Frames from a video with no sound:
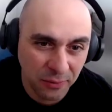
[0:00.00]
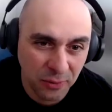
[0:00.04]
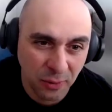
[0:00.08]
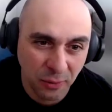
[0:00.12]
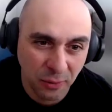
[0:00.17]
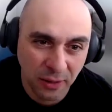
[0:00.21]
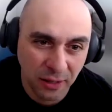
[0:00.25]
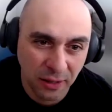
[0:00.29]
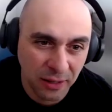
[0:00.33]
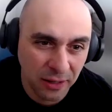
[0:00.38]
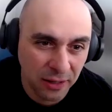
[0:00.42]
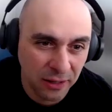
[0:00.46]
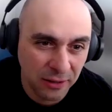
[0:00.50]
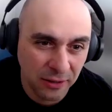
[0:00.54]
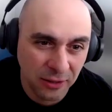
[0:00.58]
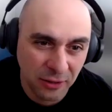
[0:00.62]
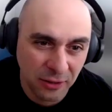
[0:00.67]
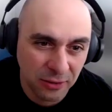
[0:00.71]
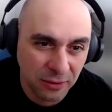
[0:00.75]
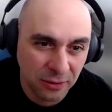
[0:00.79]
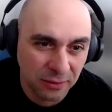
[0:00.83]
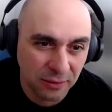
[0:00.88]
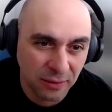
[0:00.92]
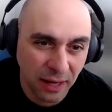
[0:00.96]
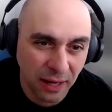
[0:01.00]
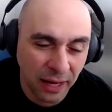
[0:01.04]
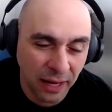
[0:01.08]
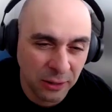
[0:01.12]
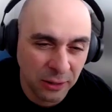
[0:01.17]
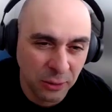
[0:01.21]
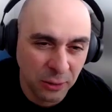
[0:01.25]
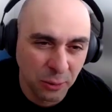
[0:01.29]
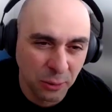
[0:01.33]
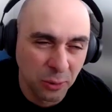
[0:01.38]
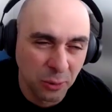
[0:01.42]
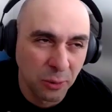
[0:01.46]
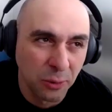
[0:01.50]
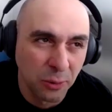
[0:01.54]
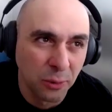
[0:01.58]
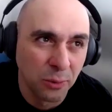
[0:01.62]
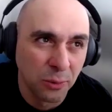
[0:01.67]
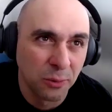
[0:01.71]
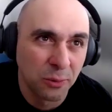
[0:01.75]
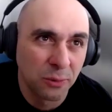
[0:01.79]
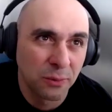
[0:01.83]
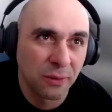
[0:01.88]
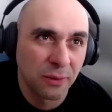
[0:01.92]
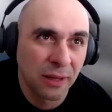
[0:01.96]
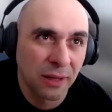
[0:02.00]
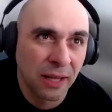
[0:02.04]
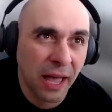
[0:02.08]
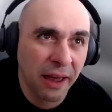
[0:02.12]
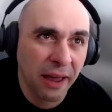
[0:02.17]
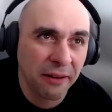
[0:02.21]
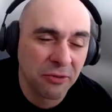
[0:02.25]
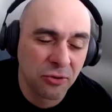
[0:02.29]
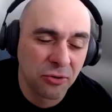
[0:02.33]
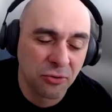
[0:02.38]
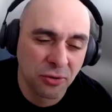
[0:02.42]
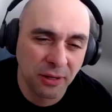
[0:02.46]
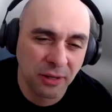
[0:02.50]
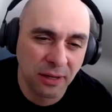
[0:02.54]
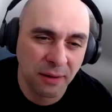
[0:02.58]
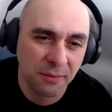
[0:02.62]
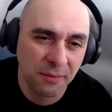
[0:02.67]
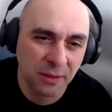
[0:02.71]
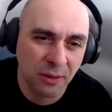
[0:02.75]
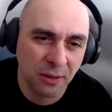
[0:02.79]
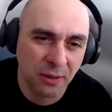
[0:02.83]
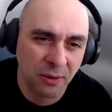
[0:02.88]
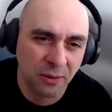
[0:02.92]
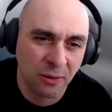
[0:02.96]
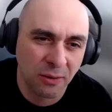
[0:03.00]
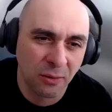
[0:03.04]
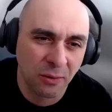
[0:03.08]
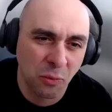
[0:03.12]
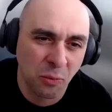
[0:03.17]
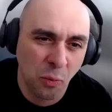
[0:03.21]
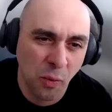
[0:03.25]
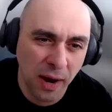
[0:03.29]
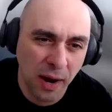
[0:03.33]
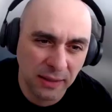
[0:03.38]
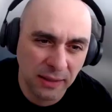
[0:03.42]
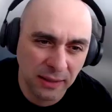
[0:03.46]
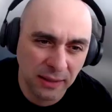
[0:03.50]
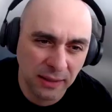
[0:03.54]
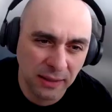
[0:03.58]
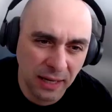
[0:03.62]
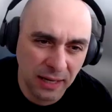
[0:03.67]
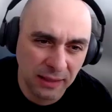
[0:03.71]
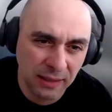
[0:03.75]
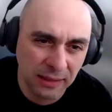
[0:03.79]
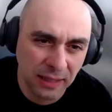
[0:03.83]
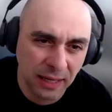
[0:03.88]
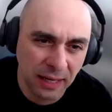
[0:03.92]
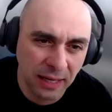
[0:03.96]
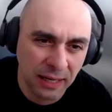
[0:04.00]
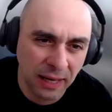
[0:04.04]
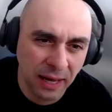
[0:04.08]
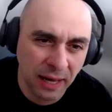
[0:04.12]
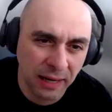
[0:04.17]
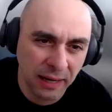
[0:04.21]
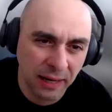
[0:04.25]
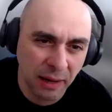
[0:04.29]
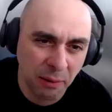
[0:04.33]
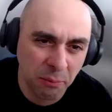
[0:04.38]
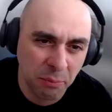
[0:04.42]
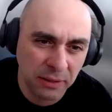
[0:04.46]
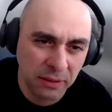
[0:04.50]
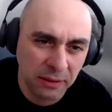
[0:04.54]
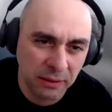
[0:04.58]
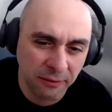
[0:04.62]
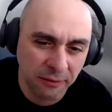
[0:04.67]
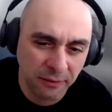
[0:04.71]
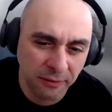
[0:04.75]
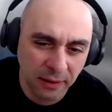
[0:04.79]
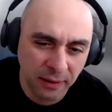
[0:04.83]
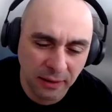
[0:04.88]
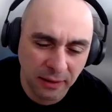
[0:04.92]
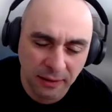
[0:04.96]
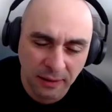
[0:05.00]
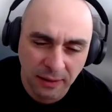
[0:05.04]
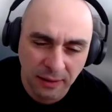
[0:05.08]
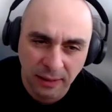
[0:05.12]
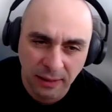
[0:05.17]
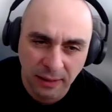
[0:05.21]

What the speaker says: So I do live streams on Wednesdays at 9 a.m. Pacific.